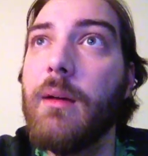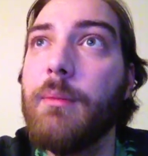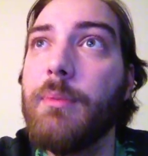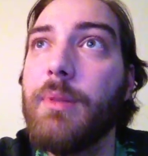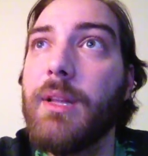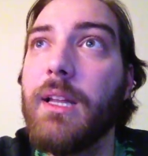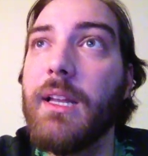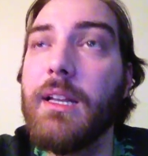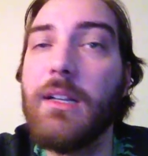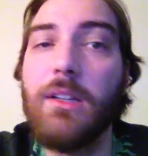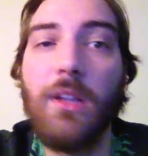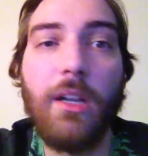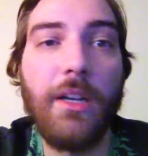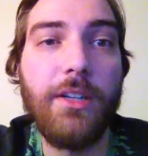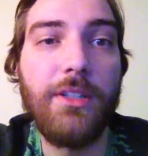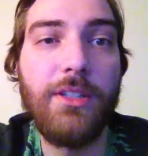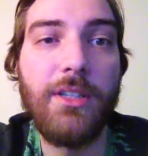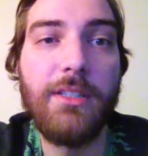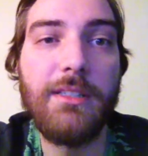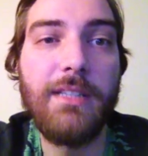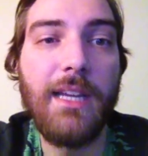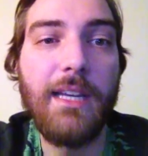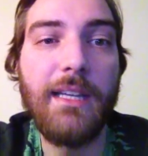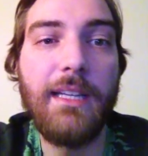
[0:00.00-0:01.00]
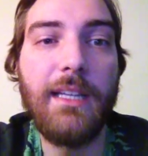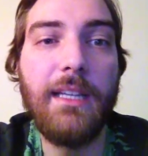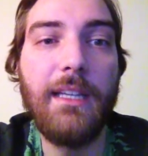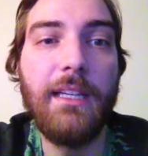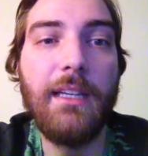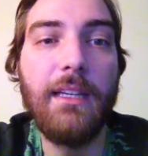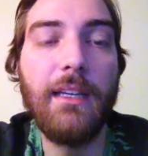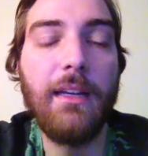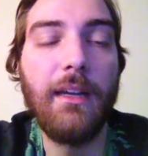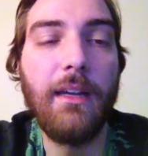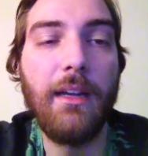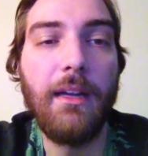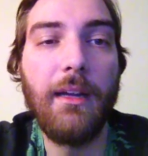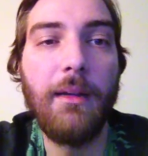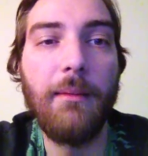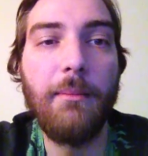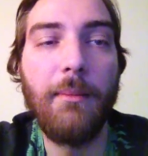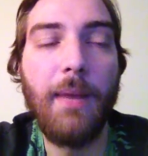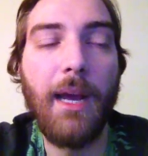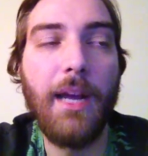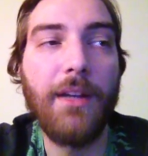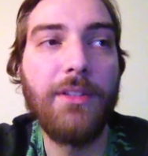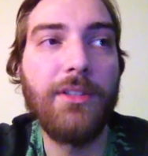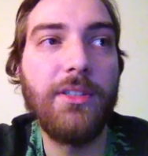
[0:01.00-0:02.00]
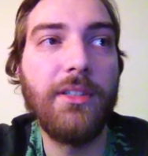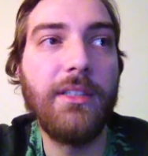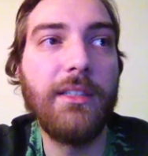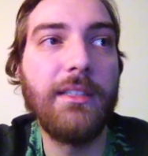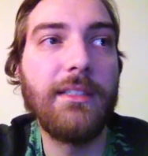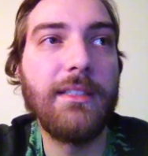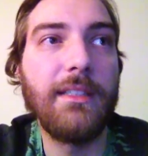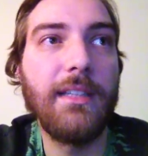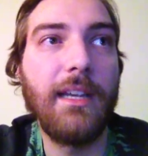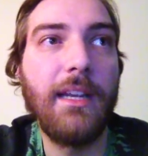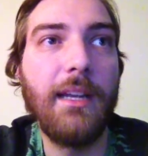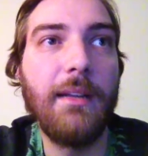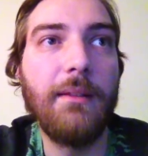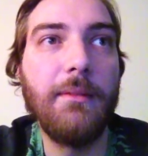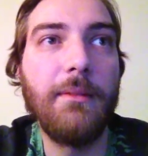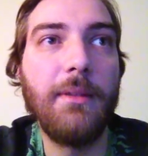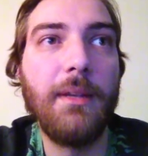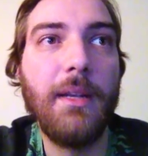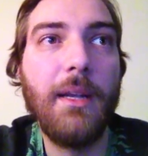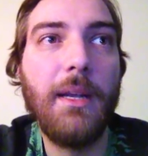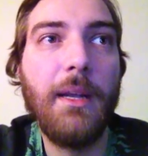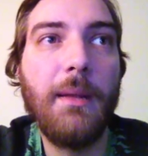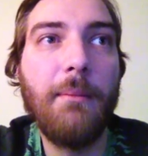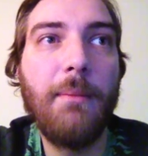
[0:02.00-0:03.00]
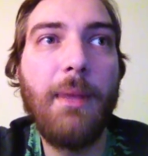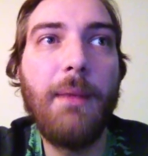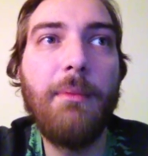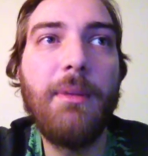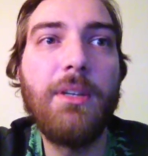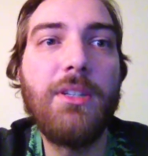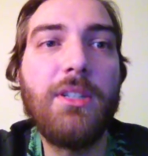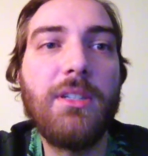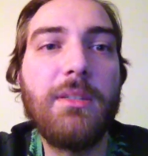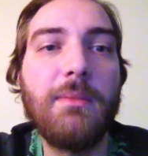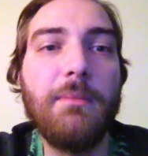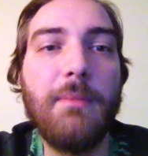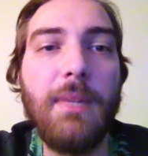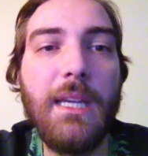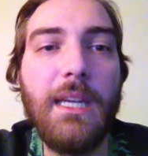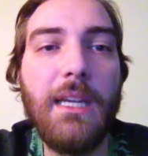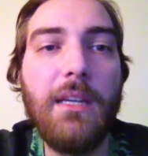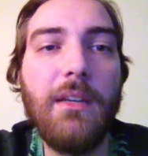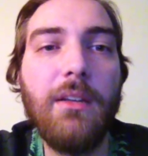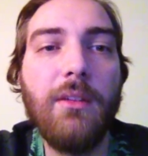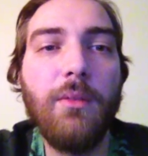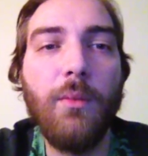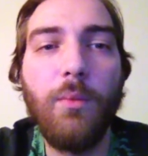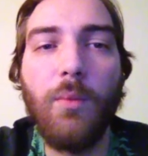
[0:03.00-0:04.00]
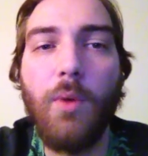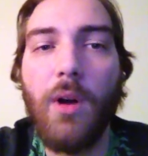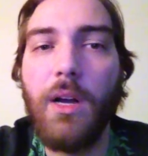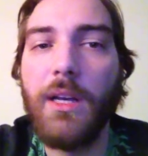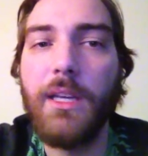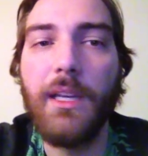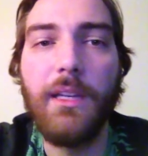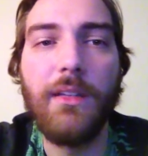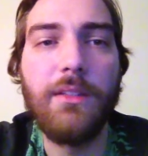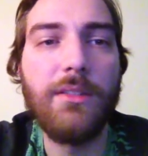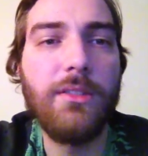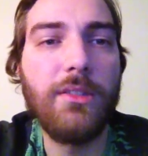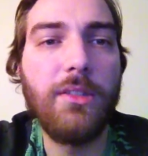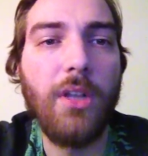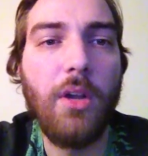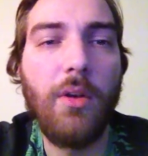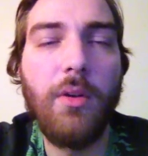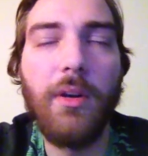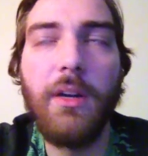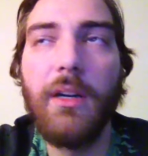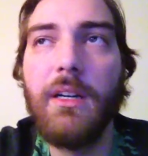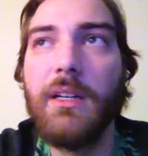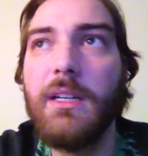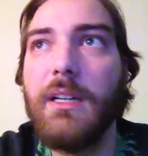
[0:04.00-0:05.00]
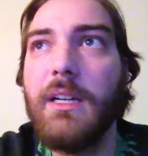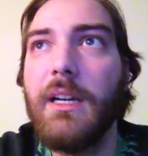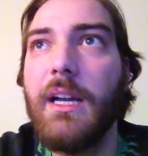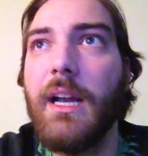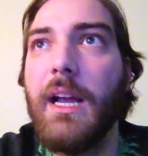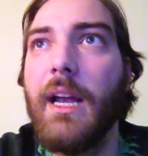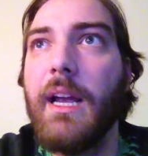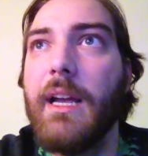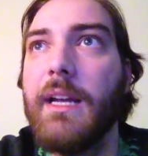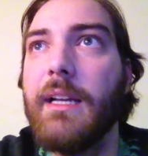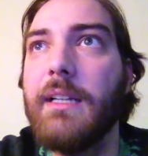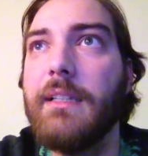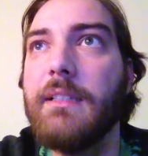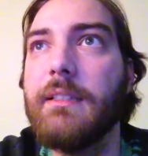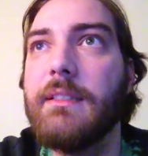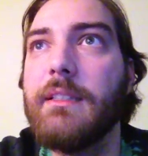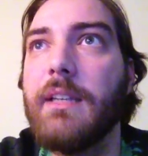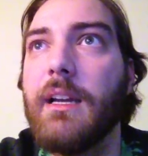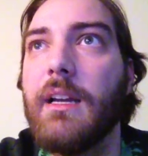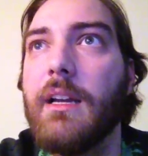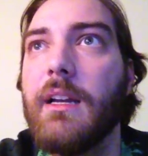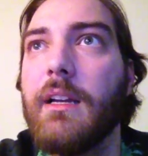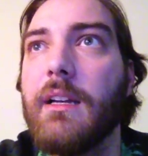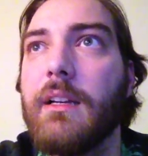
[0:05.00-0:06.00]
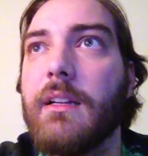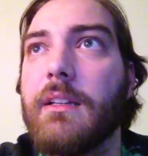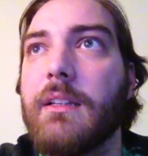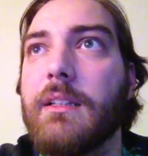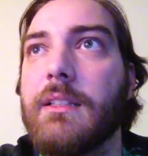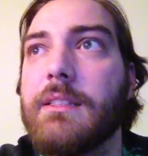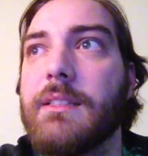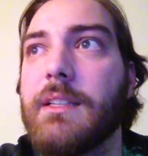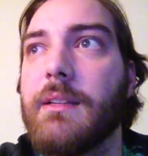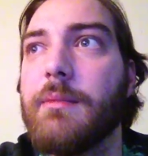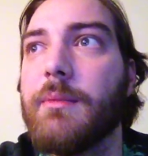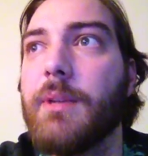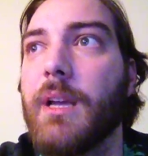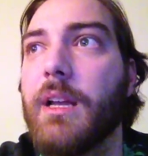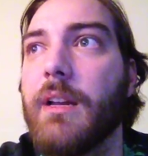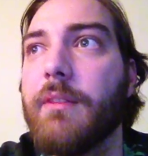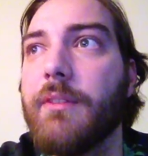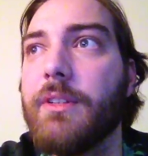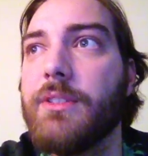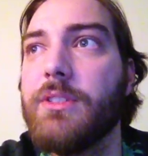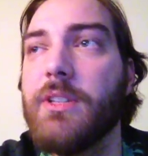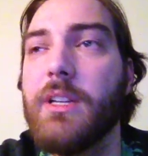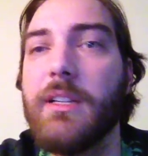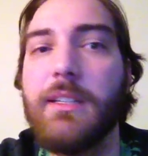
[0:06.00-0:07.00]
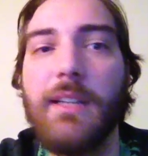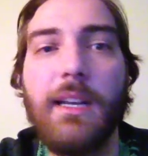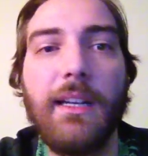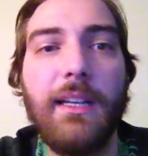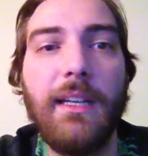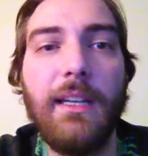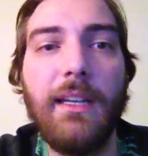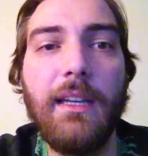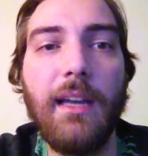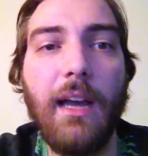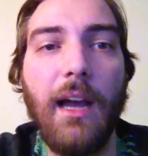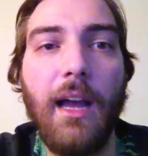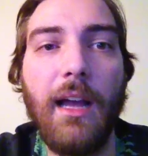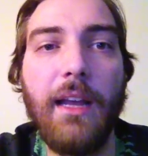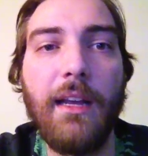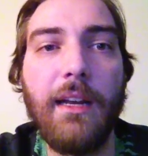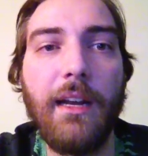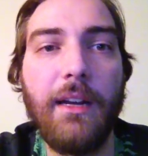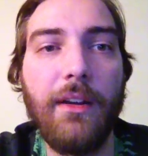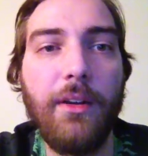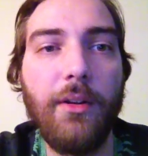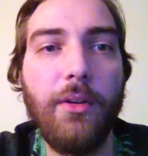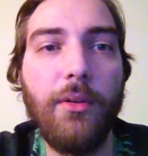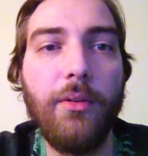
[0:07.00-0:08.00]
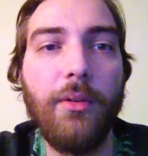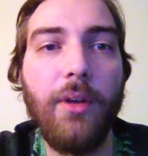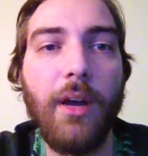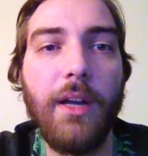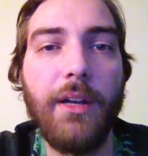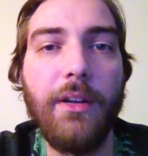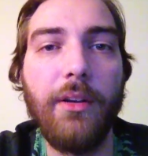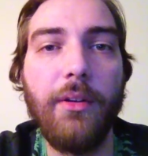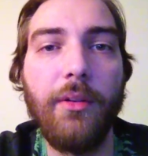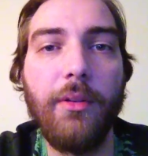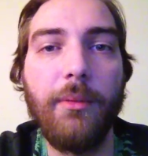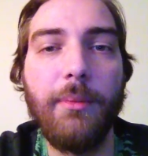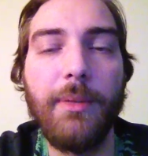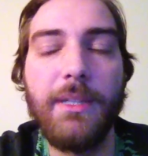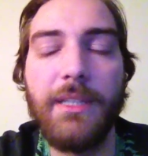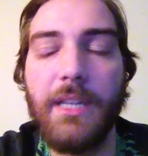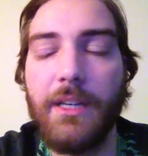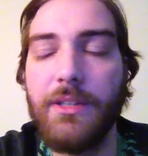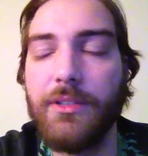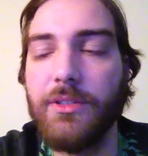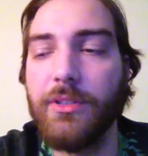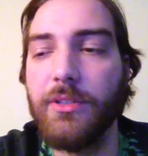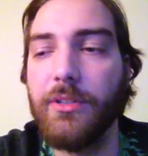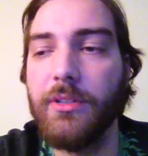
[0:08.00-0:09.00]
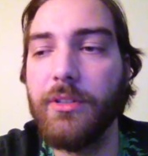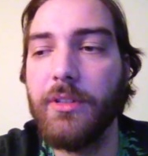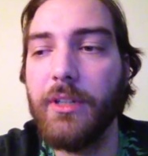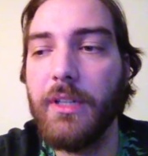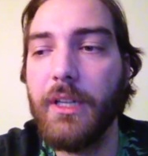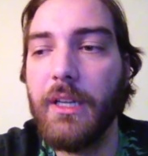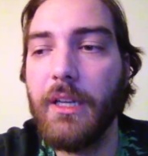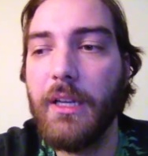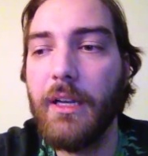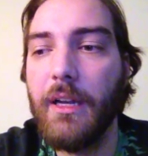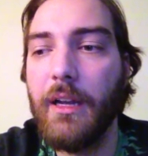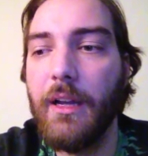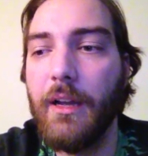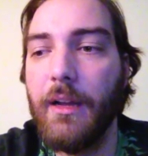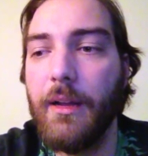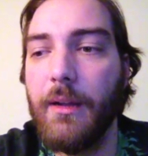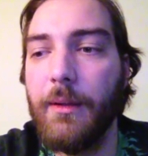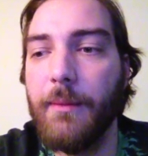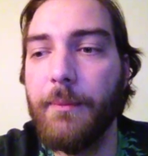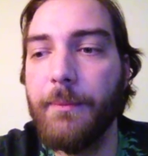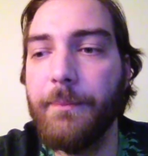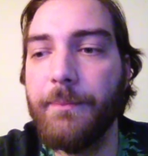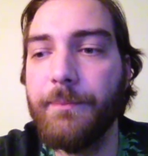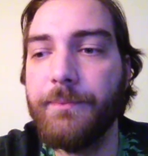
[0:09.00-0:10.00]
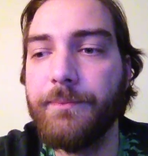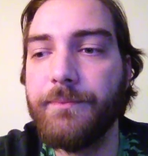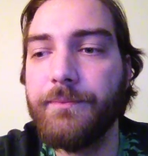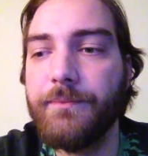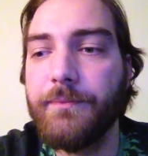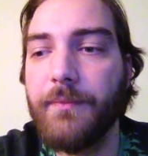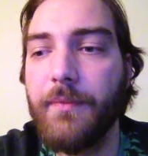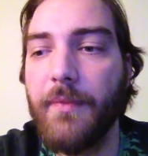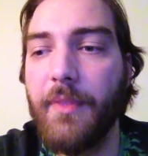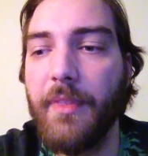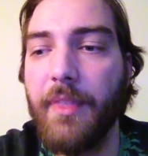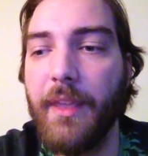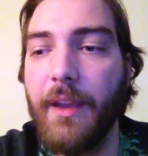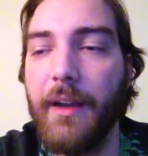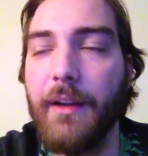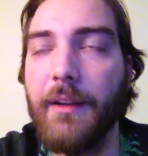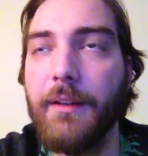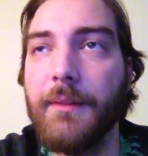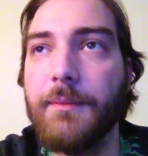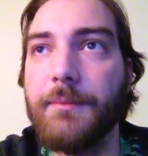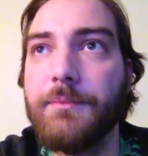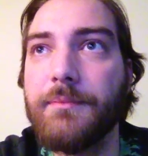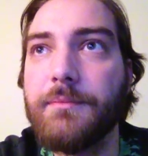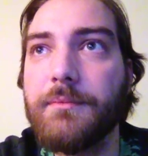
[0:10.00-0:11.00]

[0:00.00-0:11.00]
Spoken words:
playing a lot of Genteki matches, and maybe it's just me walking slower, and because I'm kind of a Genteki guy, and I know the potential there.